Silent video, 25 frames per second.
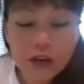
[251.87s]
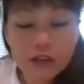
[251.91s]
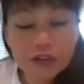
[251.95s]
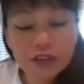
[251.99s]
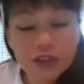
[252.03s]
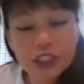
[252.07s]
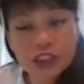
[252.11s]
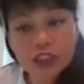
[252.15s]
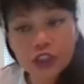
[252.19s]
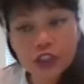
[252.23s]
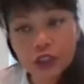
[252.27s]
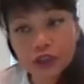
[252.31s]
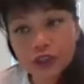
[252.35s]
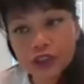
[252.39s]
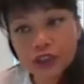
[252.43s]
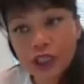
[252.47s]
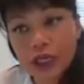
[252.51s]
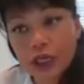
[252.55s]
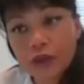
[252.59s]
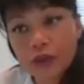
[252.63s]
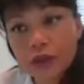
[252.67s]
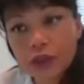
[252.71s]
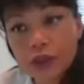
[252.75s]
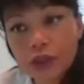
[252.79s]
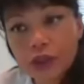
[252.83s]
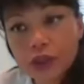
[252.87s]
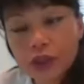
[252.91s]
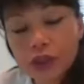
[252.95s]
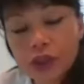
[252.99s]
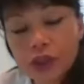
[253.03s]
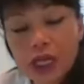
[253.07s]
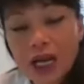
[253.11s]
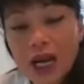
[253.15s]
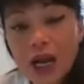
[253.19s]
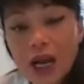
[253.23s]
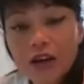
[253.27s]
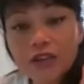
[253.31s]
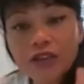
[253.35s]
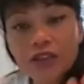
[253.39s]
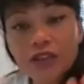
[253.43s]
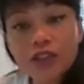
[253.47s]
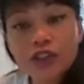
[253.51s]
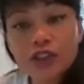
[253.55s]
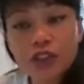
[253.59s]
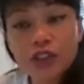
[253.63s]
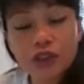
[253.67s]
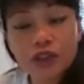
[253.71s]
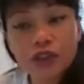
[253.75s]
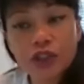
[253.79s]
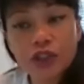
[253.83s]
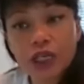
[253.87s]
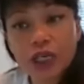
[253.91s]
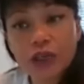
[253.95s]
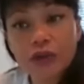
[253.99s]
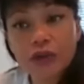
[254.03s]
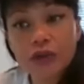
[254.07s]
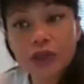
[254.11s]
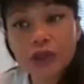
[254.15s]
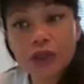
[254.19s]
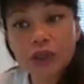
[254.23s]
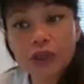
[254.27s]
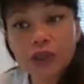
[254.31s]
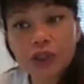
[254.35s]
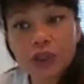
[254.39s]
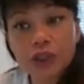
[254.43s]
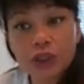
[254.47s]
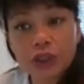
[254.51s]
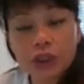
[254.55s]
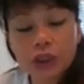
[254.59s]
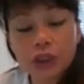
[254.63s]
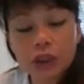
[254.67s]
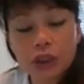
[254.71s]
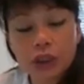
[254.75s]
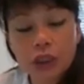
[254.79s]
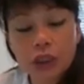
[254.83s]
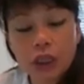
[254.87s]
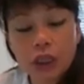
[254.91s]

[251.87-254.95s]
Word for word: Alpha Centaurus. Alpha Centaurus